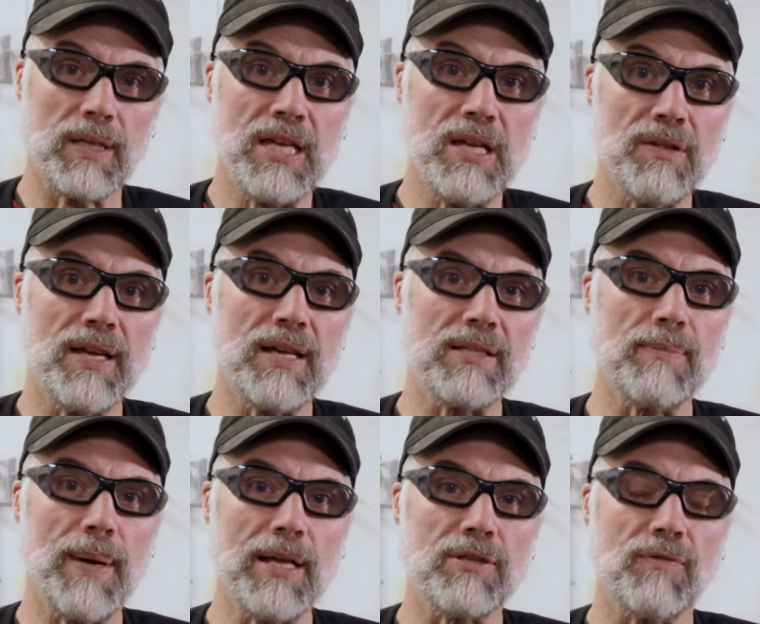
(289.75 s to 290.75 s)
key things
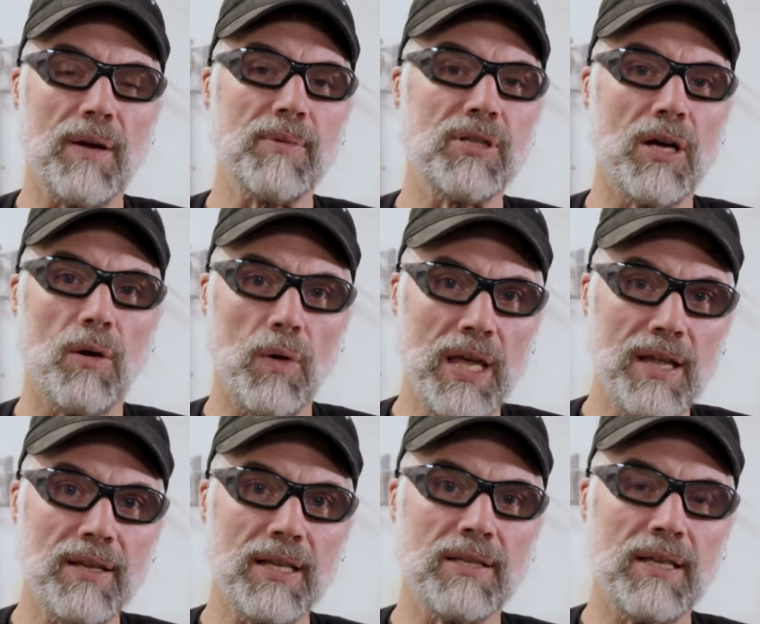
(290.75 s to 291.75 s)
about ceramic shell
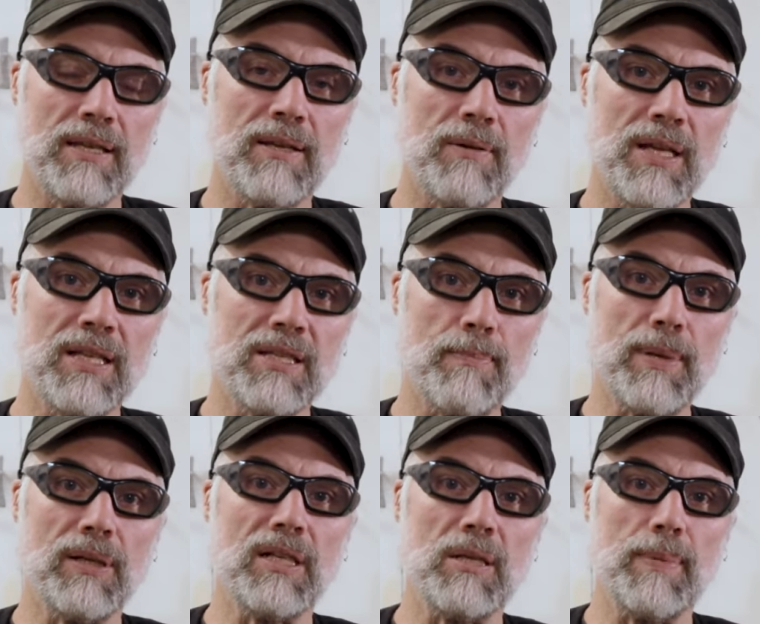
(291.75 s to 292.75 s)
and its, its
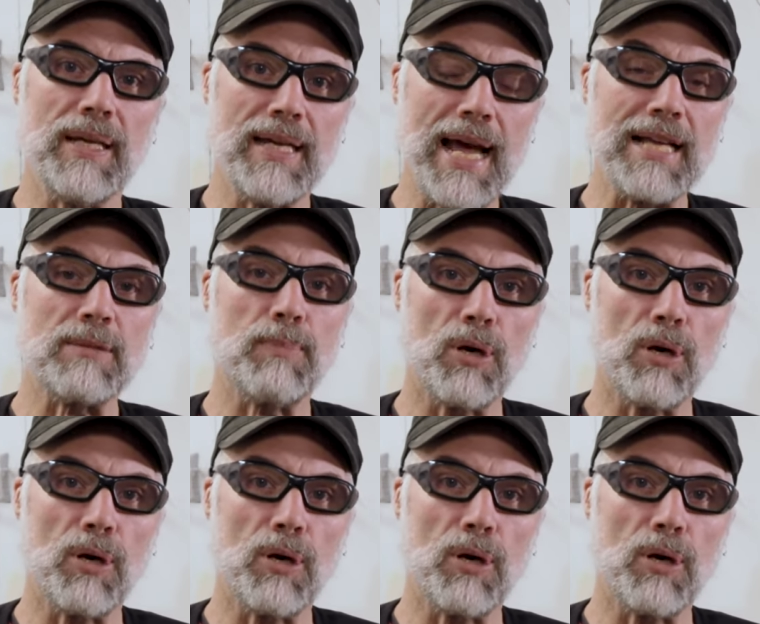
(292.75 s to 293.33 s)
ability to be gas